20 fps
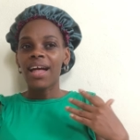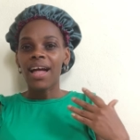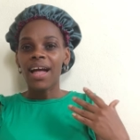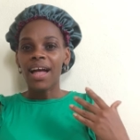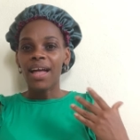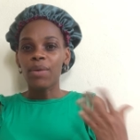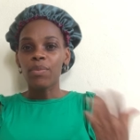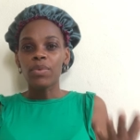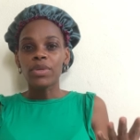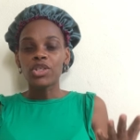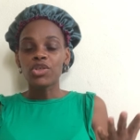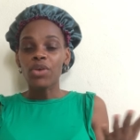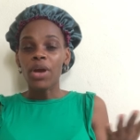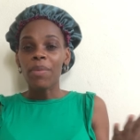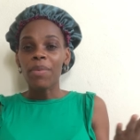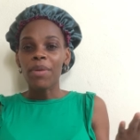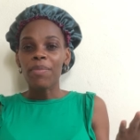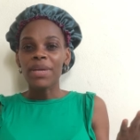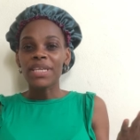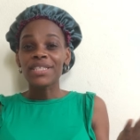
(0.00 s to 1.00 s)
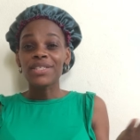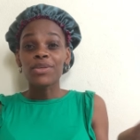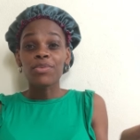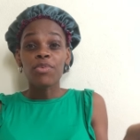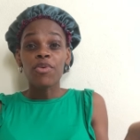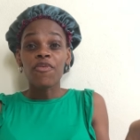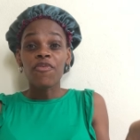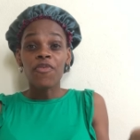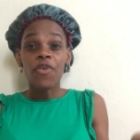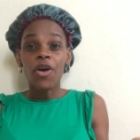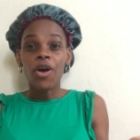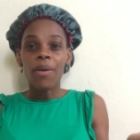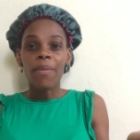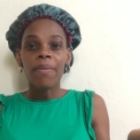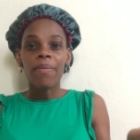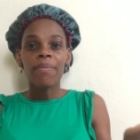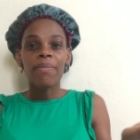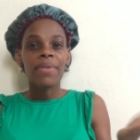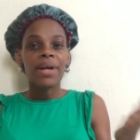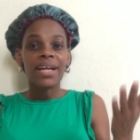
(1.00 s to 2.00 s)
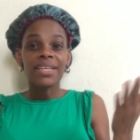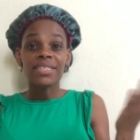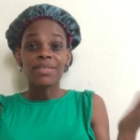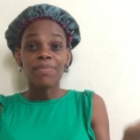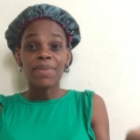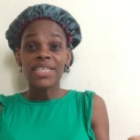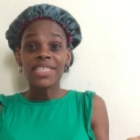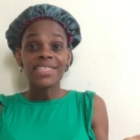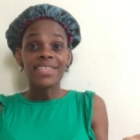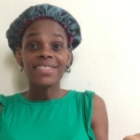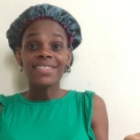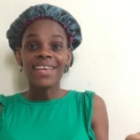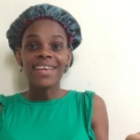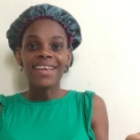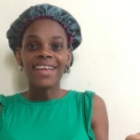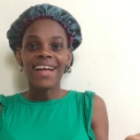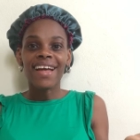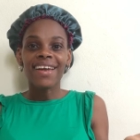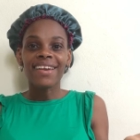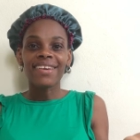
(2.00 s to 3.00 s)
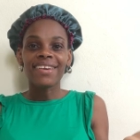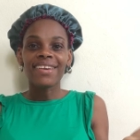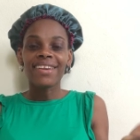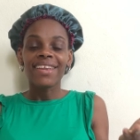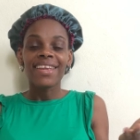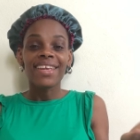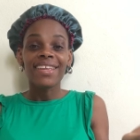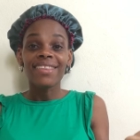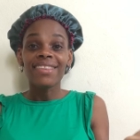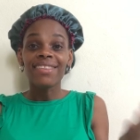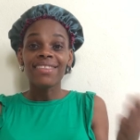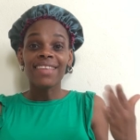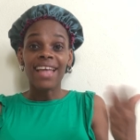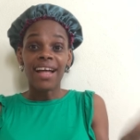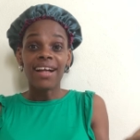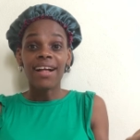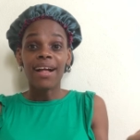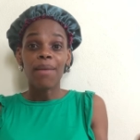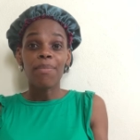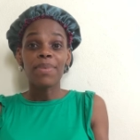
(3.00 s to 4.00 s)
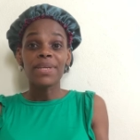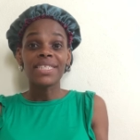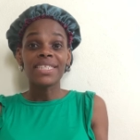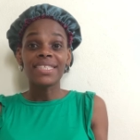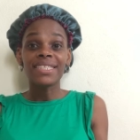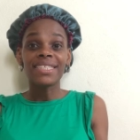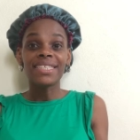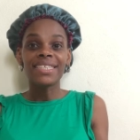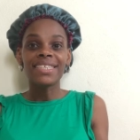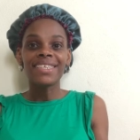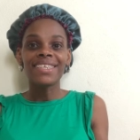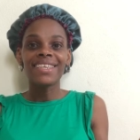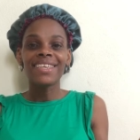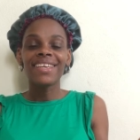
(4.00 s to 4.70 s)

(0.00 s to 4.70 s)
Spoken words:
I would try my best to perform as best as I can in that capacity.